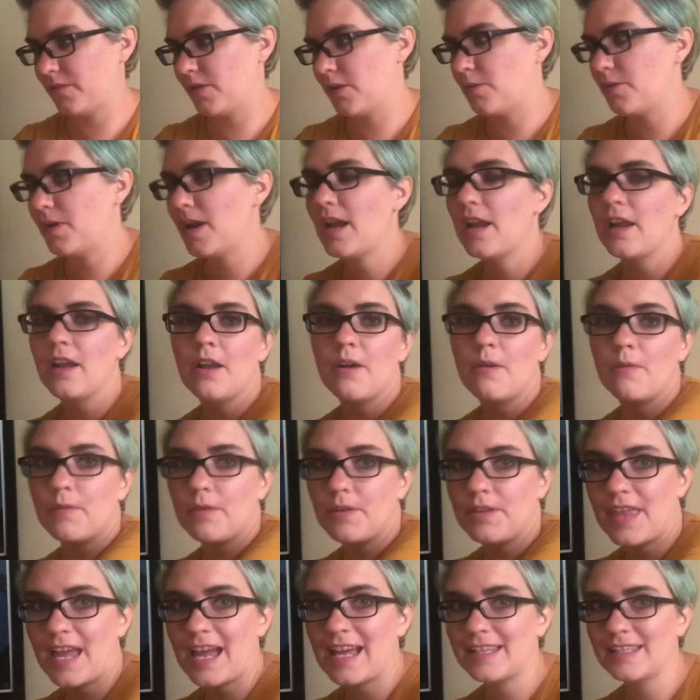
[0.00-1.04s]
Okay,
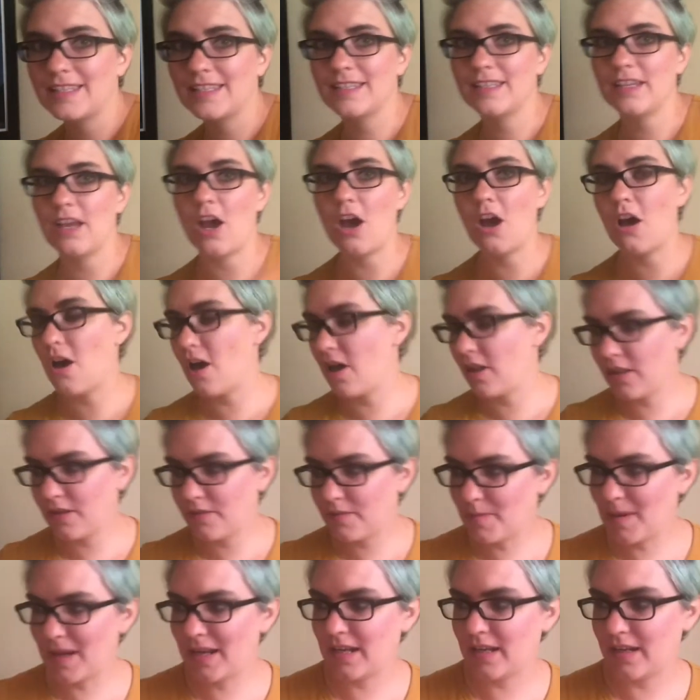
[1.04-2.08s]
well that's all
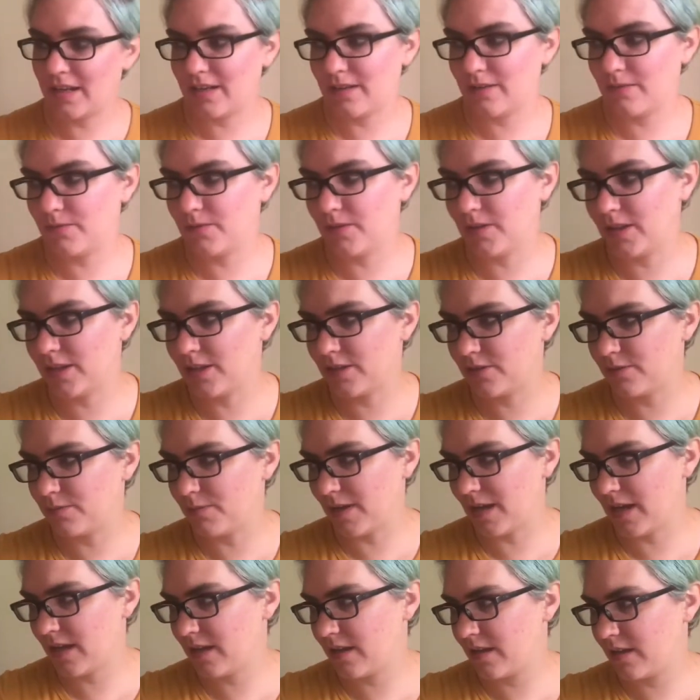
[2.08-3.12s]
of my knitting for this
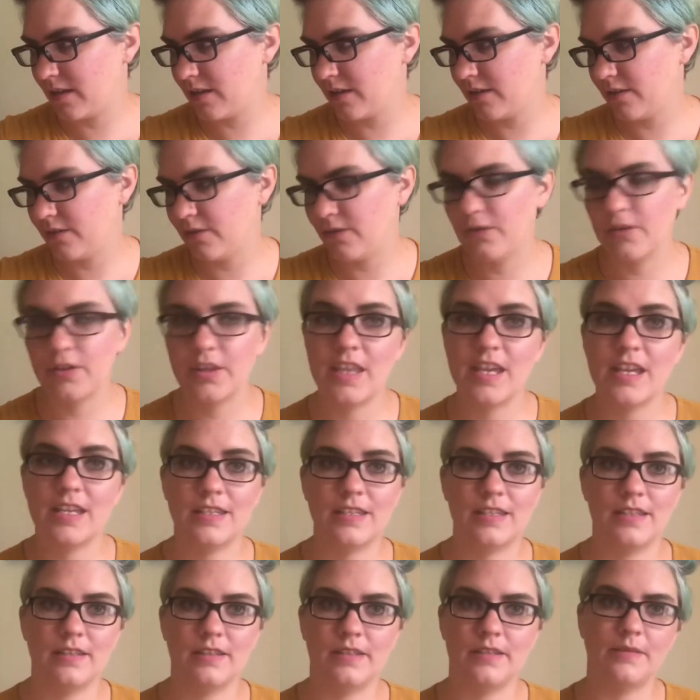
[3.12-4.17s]
week, for
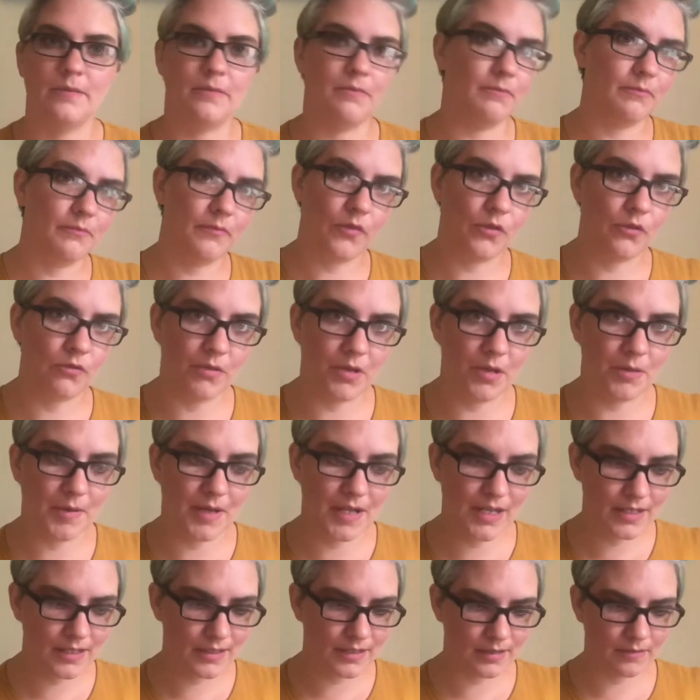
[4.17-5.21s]
this 3
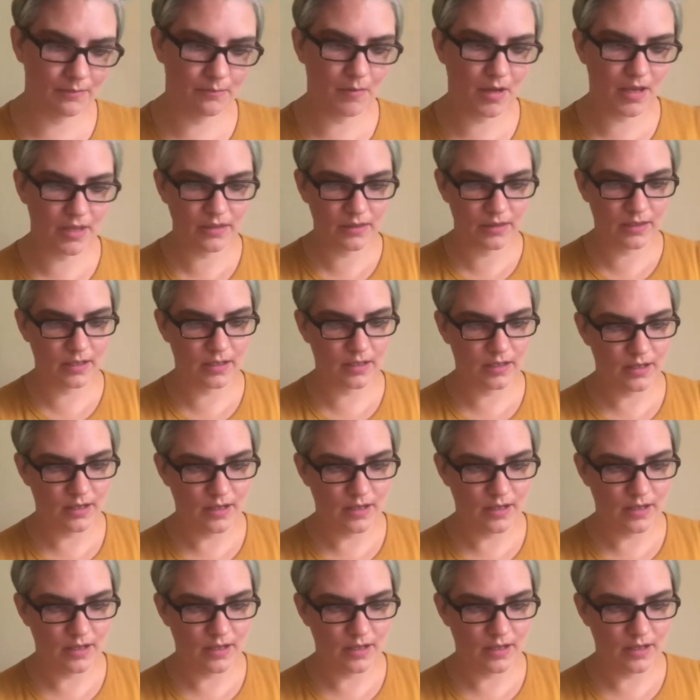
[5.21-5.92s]
weeks, month.